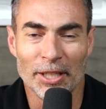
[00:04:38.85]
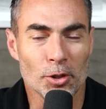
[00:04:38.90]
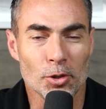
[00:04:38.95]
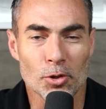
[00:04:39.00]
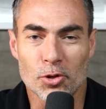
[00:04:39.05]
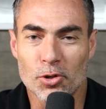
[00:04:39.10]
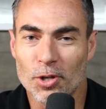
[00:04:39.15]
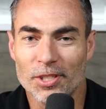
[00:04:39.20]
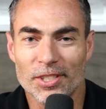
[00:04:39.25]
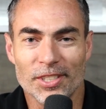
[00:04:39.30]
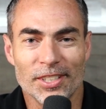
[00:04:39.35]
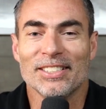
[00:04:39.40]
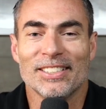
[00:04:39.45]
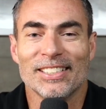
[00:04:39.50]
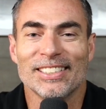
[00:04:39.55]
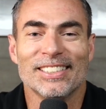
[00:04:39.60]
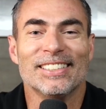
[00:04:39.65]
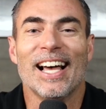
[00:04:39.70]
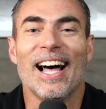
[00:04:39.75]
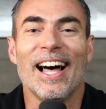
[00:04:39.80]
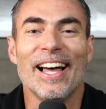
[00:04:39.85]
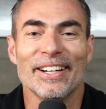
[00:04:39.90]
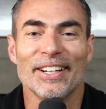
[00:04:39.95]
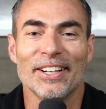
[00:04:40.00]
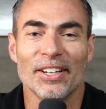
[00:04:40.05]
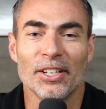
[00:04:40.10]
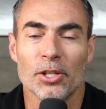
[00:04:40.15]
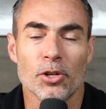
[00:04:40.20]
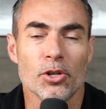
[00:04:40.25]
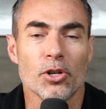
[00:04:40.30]
You shouldn't
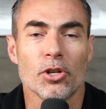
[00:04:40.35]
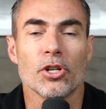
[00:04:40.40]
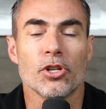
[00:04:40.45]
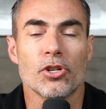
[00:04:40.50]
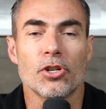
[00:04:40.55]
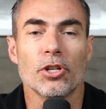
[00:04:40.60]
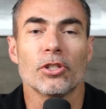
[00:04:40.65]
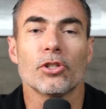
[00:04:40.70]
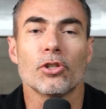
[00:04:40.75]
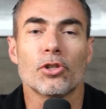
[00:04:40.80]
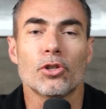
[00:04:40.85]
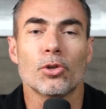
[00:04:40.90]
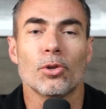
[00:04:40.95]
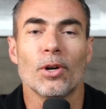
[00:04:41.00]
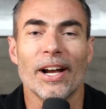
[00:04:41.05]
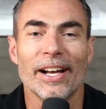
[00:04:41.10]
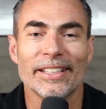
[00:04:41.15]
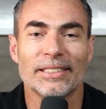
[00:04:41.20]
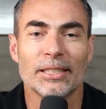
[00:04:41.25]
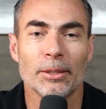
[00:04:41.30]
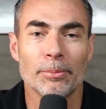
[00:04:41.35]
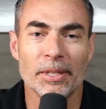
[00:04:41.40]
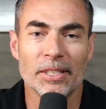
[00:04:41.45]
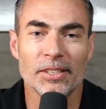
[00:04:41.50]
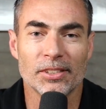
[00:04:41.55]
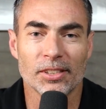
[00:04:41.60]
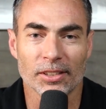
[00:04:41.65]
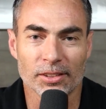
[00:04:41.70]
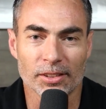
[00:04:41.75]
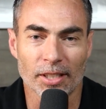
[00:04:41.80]
you shouldn't try to be
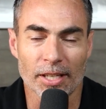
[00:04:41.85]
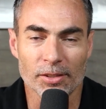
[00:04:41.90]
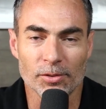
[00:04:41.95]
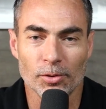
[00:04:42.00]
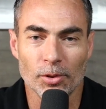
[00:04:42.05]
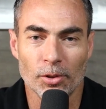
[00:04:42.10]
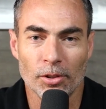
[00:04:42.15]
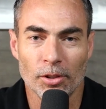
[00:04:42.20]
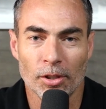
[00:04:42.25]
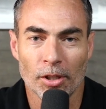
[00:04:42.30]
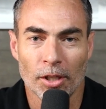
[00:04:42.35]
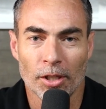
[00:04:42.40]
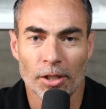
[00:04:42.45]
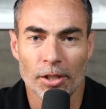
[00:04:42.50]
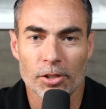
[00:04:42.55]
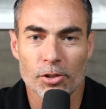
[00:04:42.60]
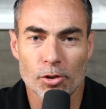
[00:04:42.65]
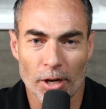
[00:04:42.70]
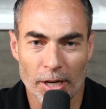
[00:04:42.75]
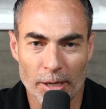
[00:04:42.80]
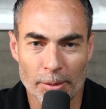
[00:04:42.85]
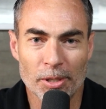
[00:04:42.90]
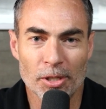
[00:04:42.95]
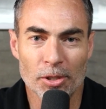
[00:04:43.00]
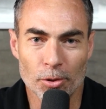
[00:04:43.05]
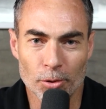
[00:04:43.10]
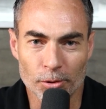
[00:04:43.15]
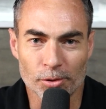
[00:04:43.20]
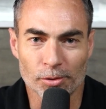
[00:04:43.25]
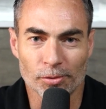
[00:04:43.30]
successful, try to be
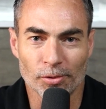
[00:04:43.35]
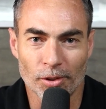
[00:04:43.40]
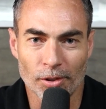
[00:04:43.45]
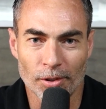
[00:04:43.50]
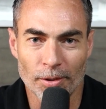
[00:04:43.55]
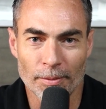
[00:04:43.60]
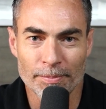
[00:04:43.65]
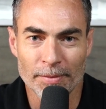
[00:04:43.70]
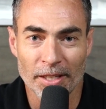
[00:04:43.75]
useful.